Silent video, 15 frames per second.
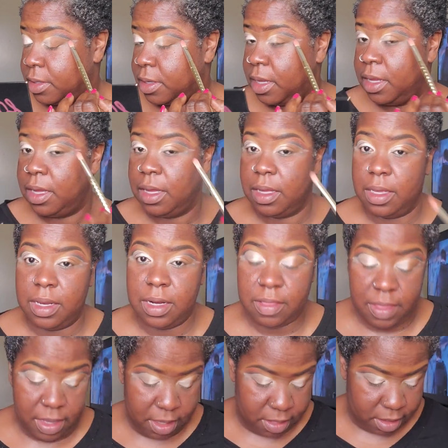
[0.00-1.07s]

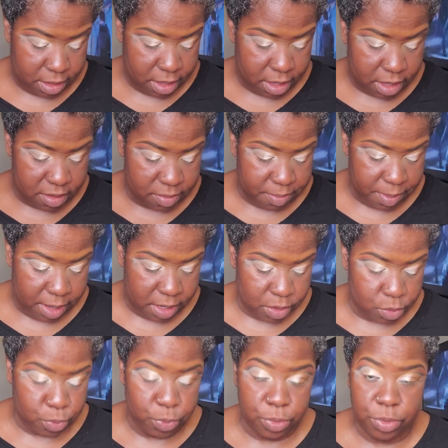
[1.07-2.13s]
anything in the
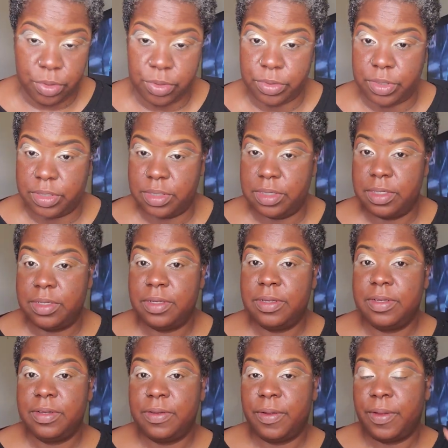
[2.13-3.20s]
cosmetic world,
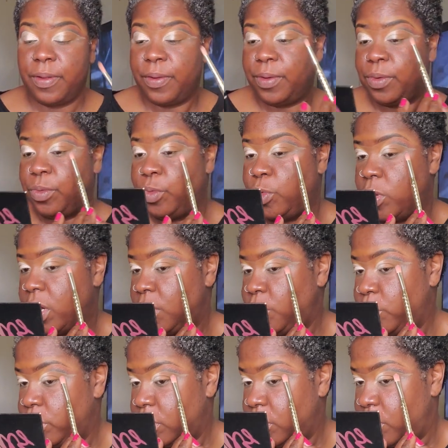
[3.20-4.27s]
what
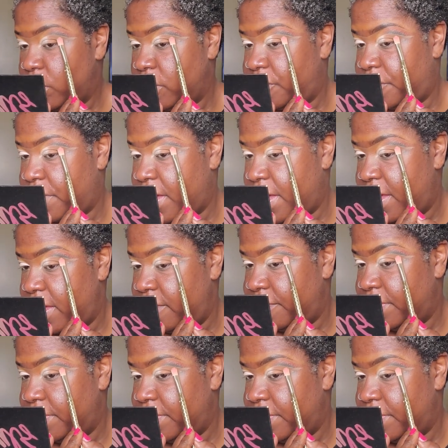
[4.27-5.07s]
will your 5